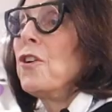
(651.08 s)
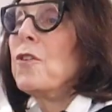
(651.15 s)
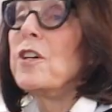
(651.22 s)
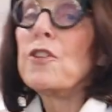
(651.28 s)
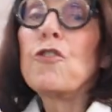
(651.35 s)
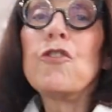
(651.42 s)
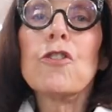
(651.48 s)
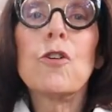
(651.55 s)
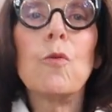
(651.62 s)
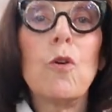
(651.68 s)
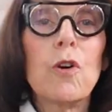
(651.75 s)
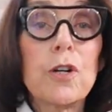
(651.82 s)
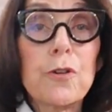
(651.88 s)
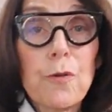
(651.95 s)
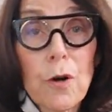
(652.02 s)
know, it's your
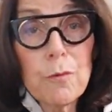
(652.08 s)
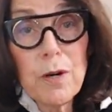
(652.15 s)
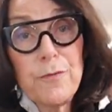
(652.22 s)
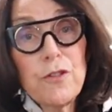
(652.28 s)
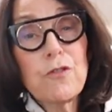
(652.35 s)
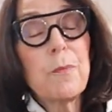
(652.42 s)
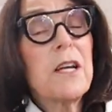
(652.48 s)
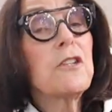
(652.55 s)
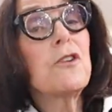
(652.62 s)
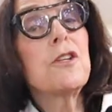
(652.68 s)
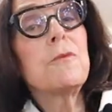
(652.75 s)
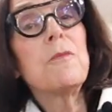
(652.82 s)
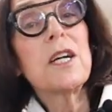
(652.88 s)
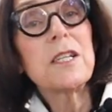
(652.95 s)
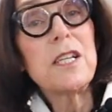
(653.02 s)
wardrobe. You spent
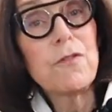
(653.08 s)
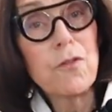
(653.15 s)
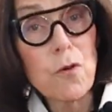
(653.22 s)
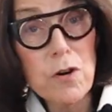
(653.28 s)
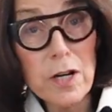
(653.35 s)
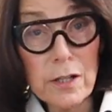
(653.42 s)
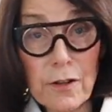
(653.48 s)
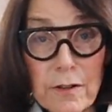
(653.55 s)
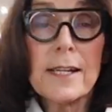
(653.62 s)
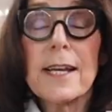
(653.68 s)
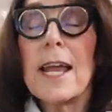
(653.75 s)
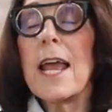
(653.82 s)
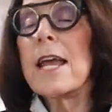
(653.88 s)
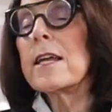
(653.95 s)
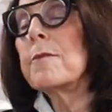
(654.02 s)
good money for it. It
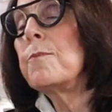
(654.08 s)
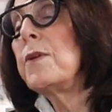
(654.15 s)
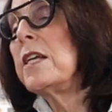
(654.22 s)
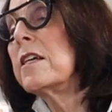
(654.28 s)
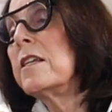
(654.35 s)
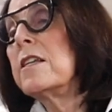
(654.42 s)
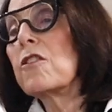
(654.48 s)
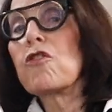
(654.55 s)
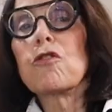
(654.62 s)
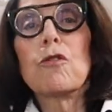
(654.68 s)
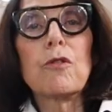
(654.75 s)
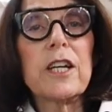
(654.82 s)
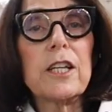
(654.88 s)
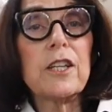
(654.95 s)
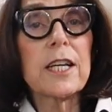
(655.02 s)
can't be in
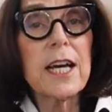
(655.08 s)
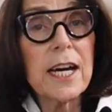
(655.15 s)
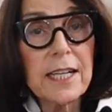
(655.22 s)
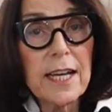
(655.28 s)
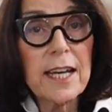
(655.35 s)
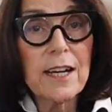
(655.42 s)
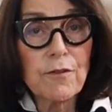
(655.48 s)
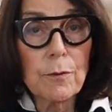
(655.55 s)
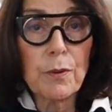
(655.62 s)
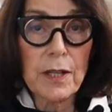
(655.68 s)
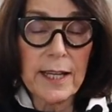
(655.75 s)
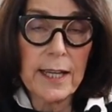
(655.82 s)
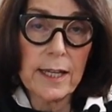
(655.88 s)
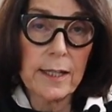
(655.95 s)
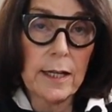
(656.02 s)
disarray. You got to have a
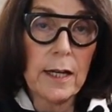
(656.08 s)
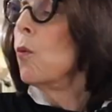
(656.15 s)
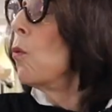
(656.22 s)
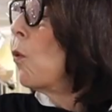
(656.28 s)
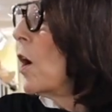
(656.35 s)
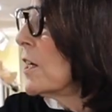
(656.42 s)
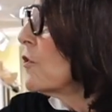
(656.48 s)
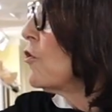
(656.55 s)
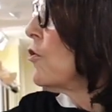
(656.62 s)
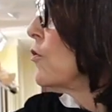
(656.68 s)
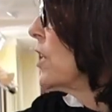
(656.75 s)
plan. Once